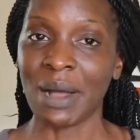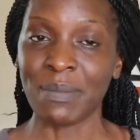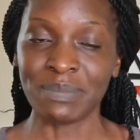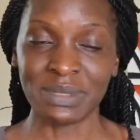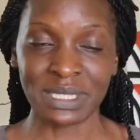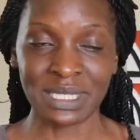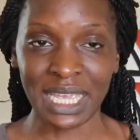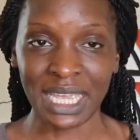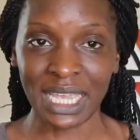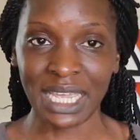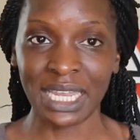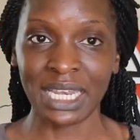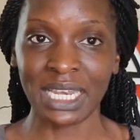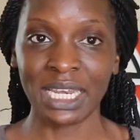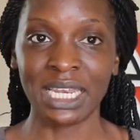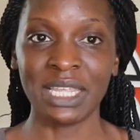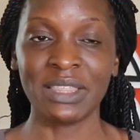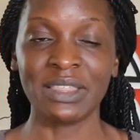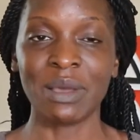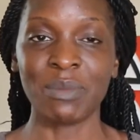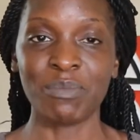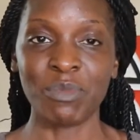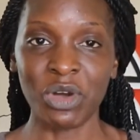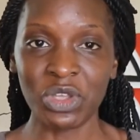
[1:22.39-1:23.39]
Secondly,
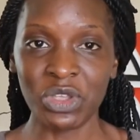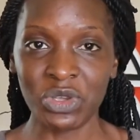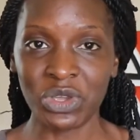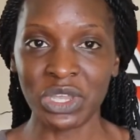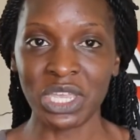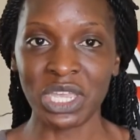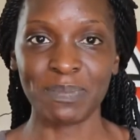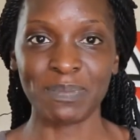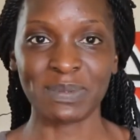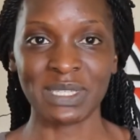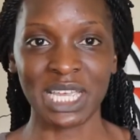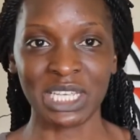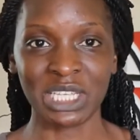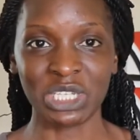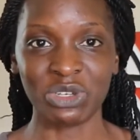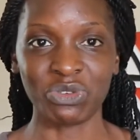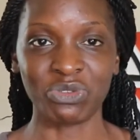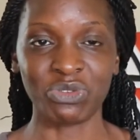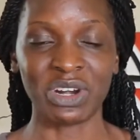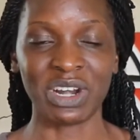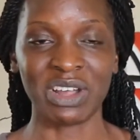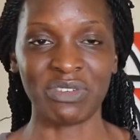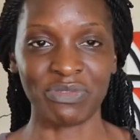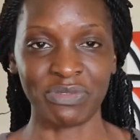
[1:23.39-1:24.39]
the more you keep searching
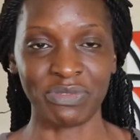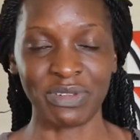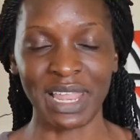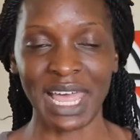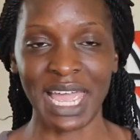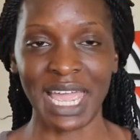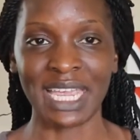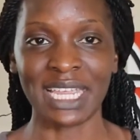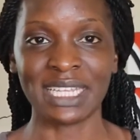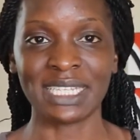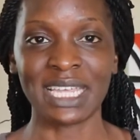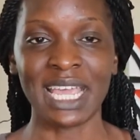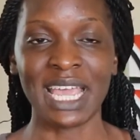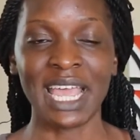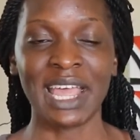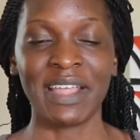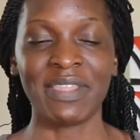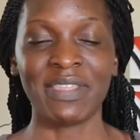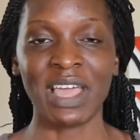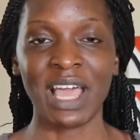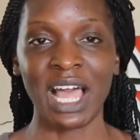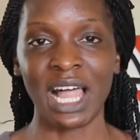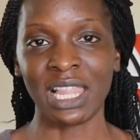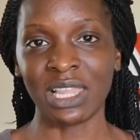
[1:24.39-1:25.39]
for a flight,
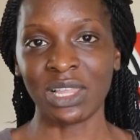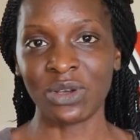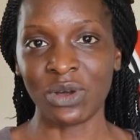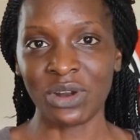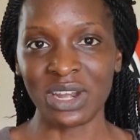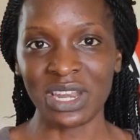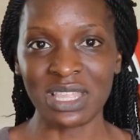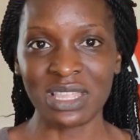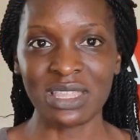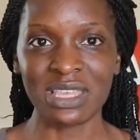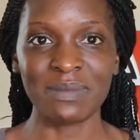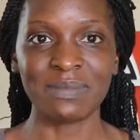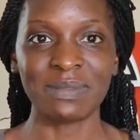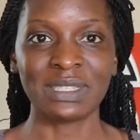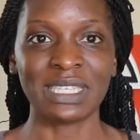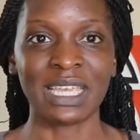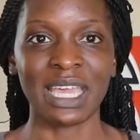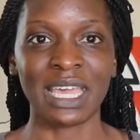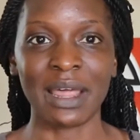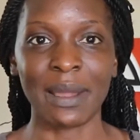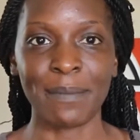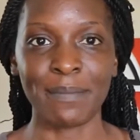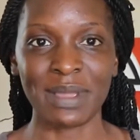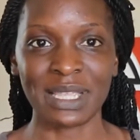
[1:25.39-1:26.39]
the algorithms
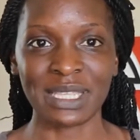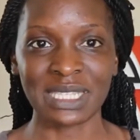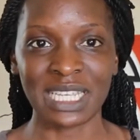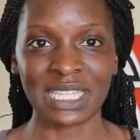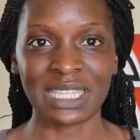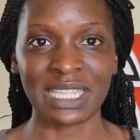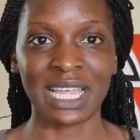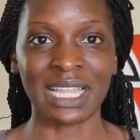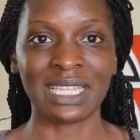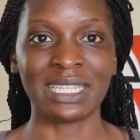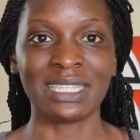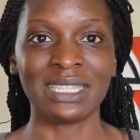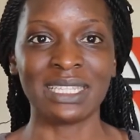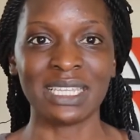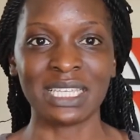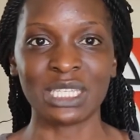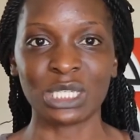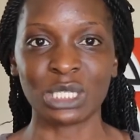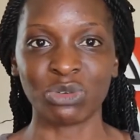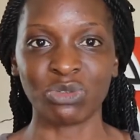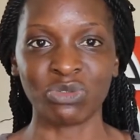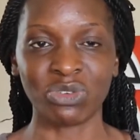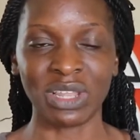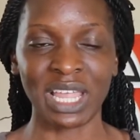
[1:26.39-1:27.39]
get a message that
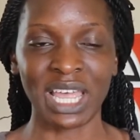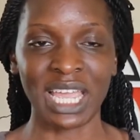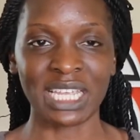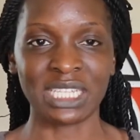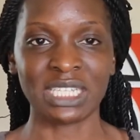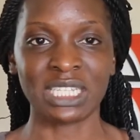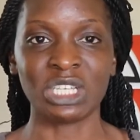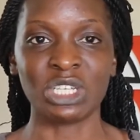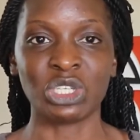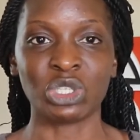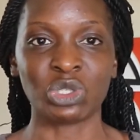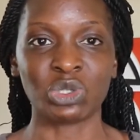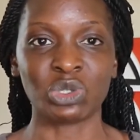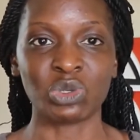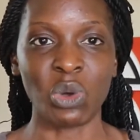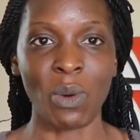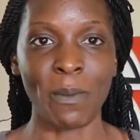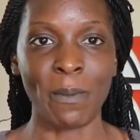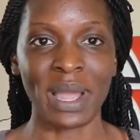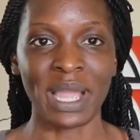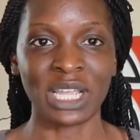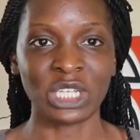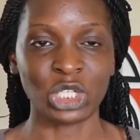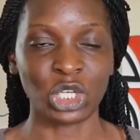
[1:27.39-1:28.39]
this flight is so
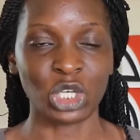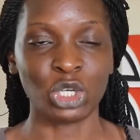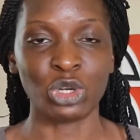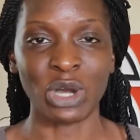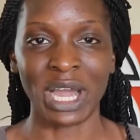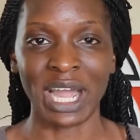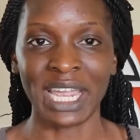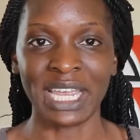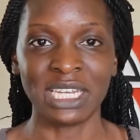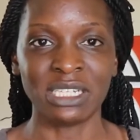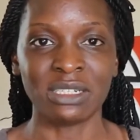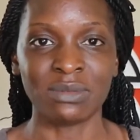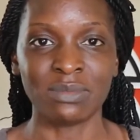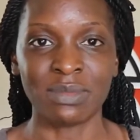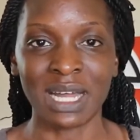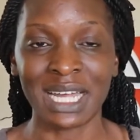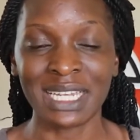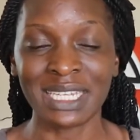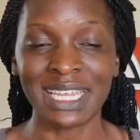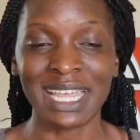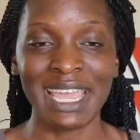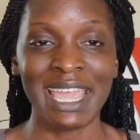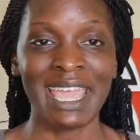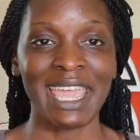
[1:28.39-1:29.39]
much in high
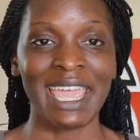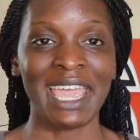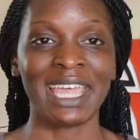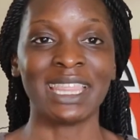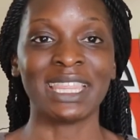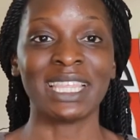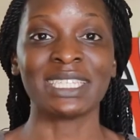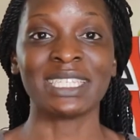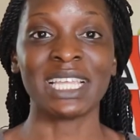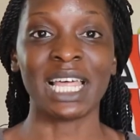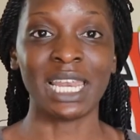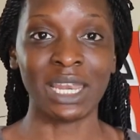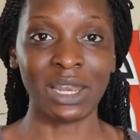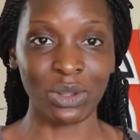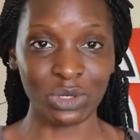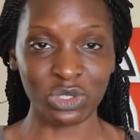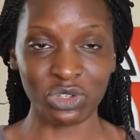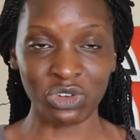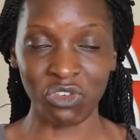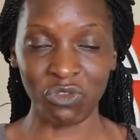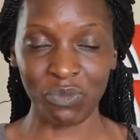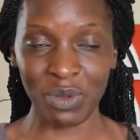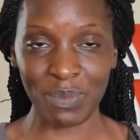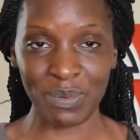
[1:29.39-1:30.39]
demand and there's a lot
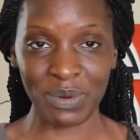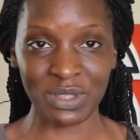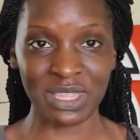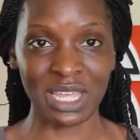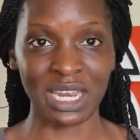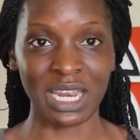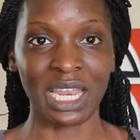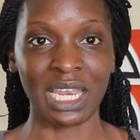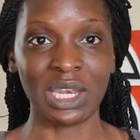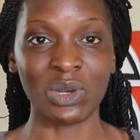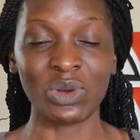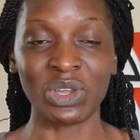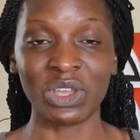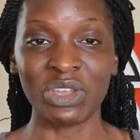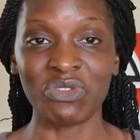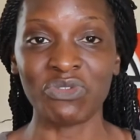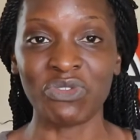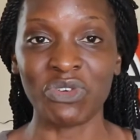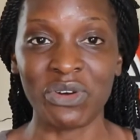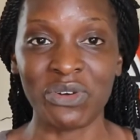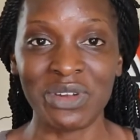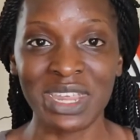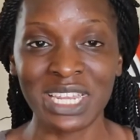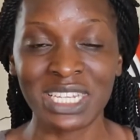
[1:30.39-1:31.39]
of people that are looking
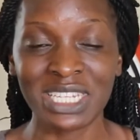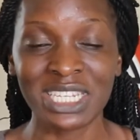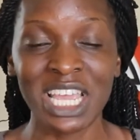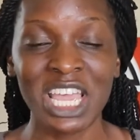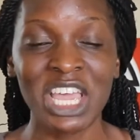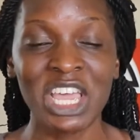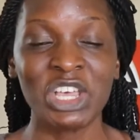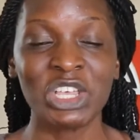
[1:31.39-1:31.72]
for it.